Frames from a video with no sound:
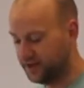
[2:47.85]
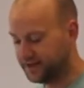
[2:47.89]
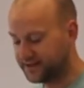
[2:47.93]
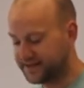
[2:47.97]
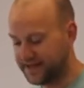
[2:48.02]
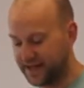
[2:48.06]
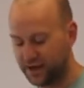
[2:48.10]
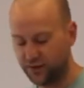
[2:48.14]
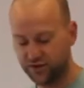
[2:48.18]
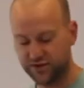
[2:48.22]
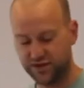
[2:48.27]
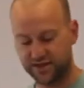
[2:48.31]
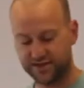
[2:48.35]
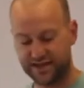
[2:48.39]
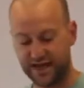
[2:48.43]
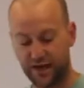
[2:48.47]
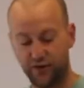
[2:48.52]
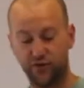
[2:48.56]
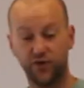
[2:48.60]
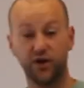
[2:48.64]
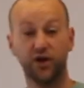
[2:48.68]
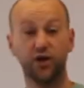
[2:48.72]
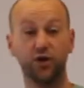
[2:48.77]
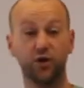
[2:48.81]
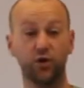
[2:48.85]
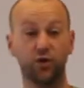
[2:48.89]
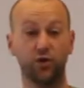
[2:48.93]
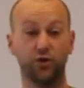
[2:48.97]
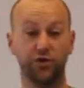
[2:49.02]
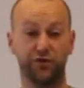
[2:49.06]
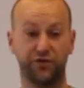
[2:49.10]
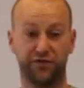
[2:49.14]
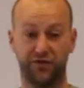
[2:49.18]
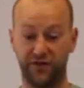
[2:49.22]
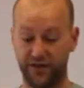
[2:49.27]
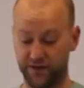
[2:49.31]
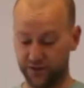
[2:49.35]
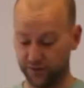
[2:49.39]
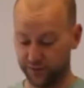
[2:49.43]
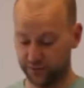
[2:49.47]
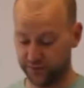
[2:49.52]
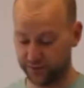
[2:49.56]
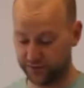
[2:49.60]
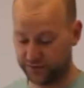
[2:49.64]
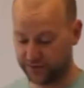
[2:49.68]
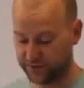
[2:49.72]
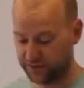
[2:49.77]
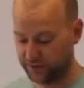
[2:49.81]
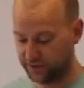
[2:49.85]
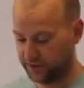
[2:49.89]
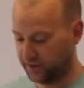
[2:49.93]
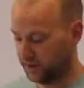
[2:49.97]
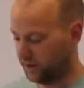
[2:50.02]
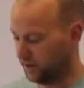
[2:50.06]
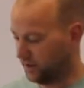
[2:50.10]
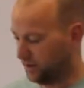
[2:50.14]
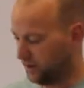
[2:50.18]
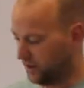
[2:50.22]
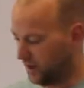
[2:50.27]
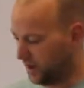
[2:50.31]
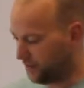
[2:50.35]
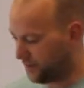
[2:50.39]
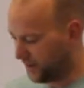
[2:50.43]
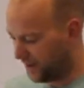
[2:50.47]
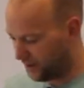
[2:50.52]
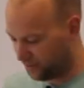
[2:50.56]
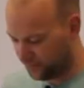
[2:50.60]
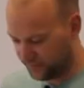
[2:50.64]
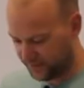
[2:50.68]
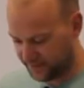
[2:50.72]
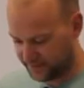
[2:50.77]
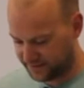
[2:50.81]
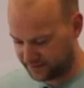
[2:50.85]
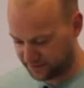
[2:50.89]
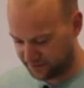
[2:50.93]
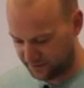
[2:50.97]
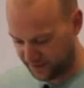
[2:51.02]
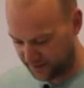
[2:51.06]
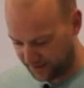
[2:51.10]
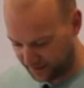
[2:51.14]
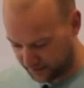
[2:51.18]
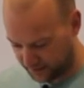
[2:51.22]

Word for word: tells us how the Lord feels about these event,